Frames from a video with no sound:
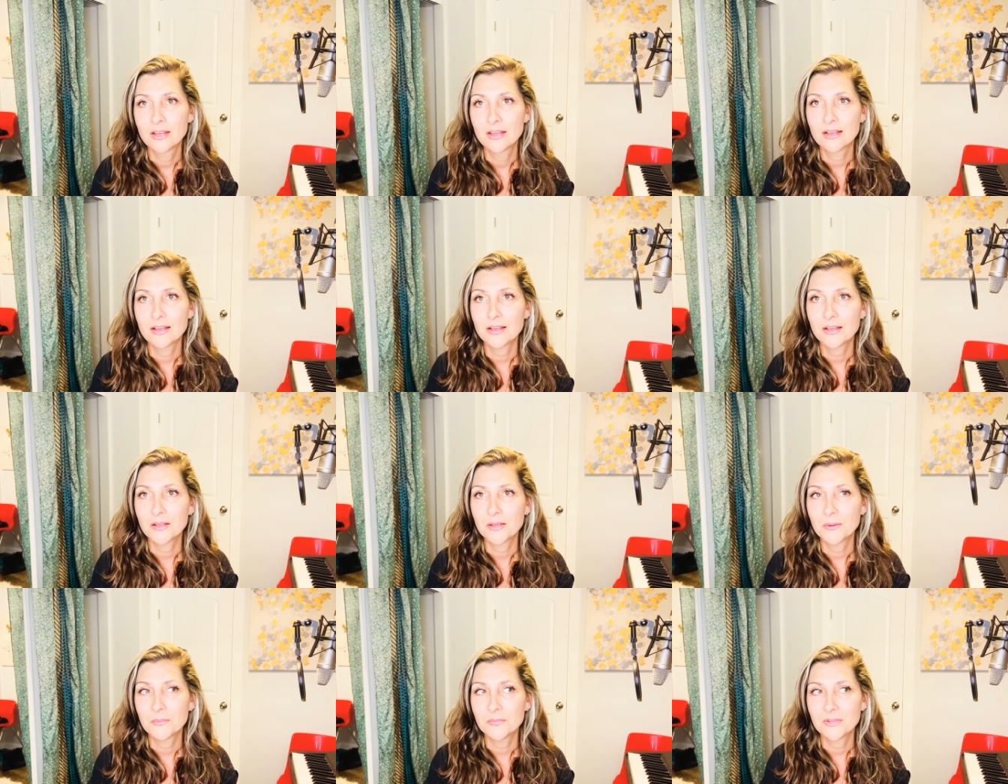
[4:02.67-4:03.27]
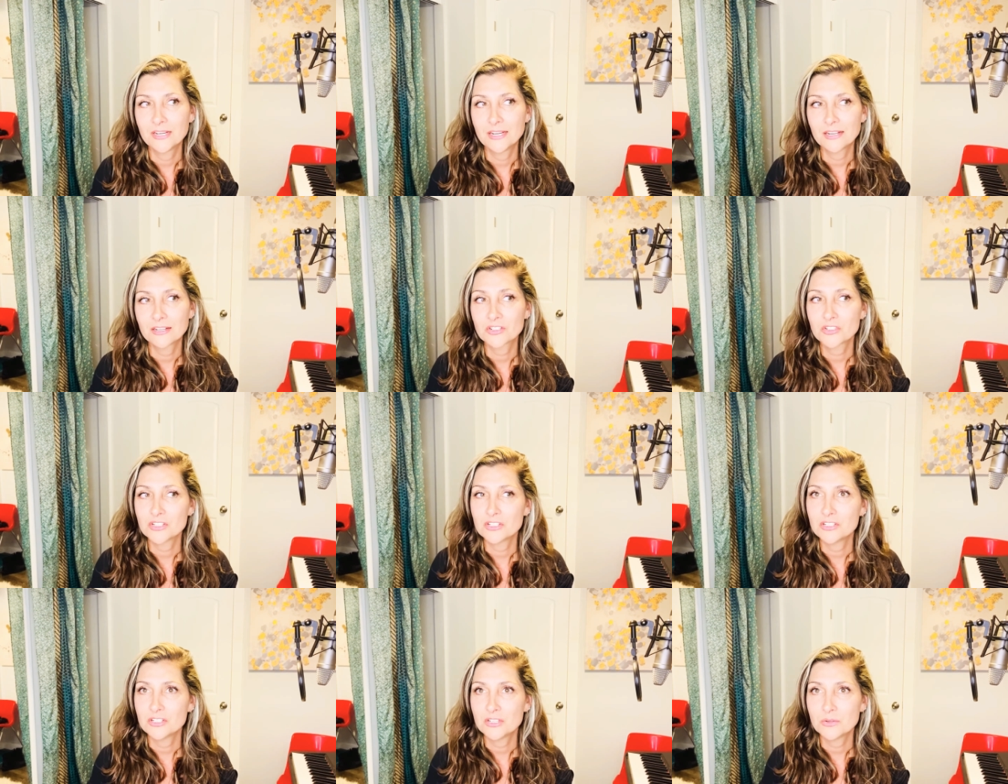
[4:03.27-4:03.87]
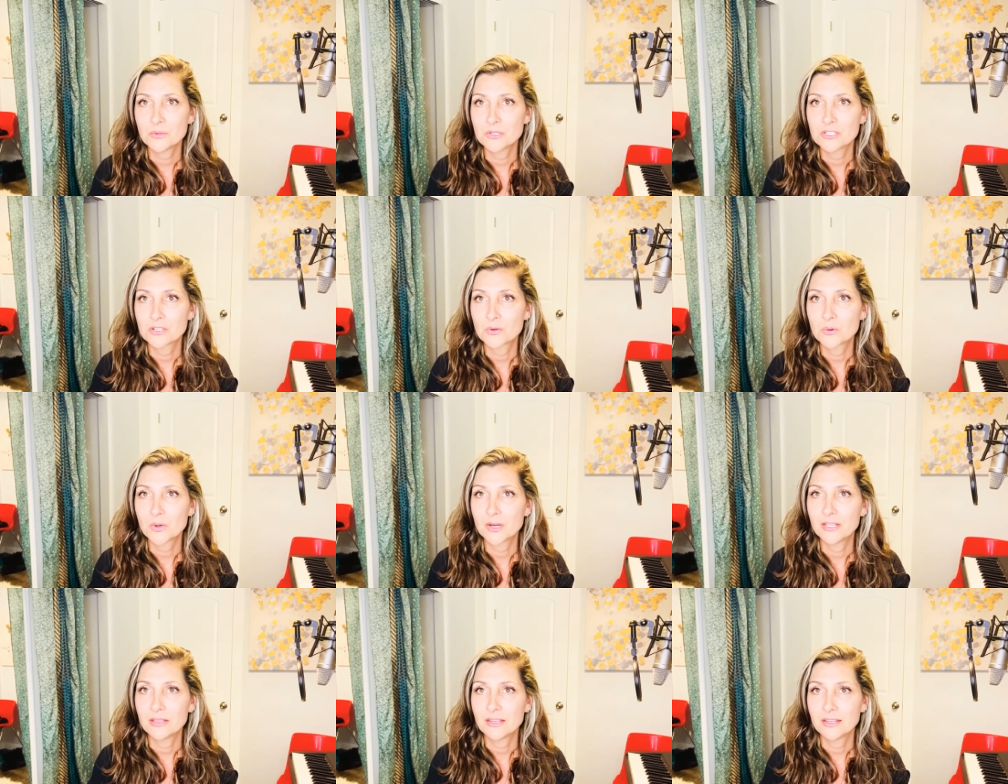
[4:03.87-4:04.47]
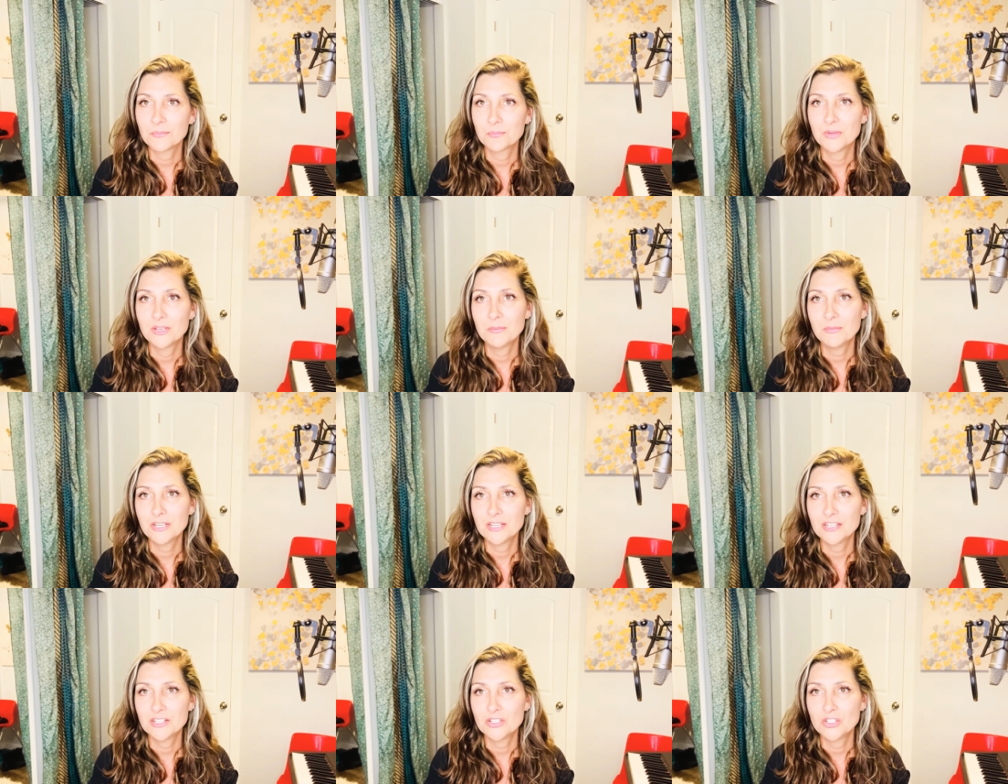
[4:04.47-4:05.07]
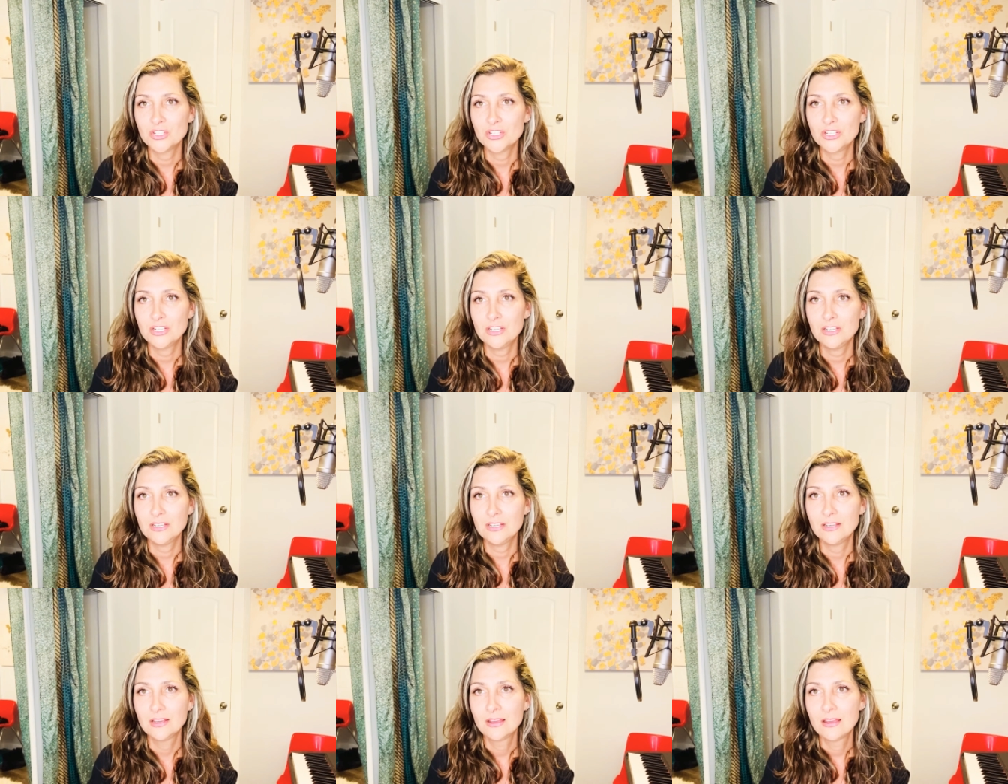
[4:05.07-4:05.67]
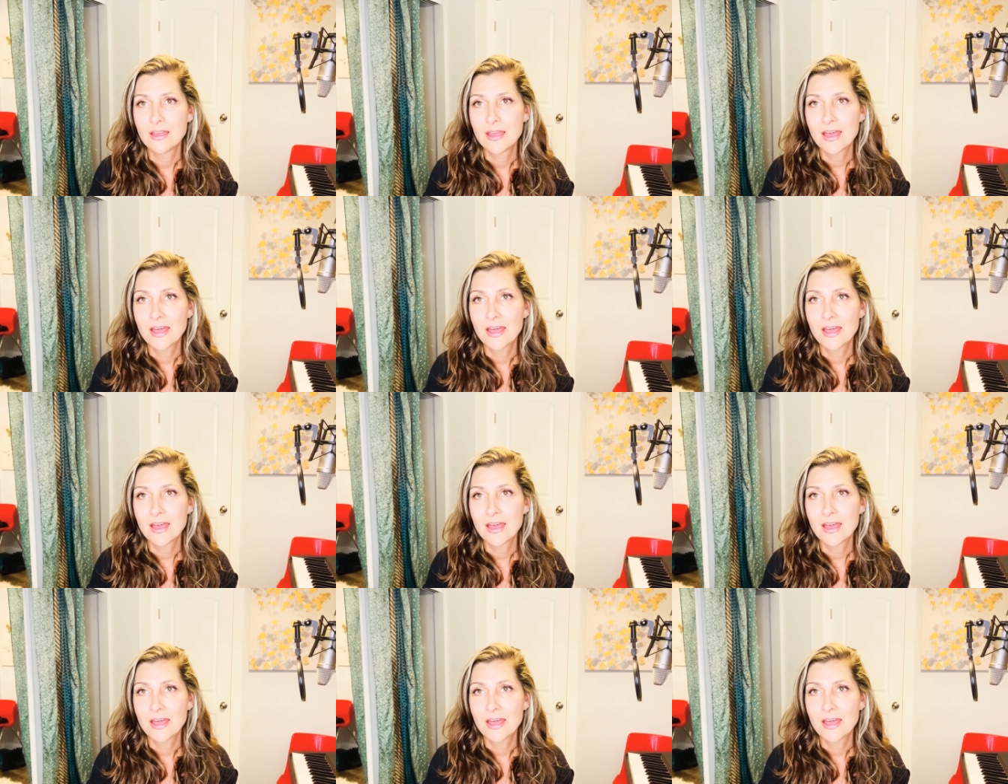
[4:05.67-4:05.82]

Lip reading: And actually she wasn't quite like me because she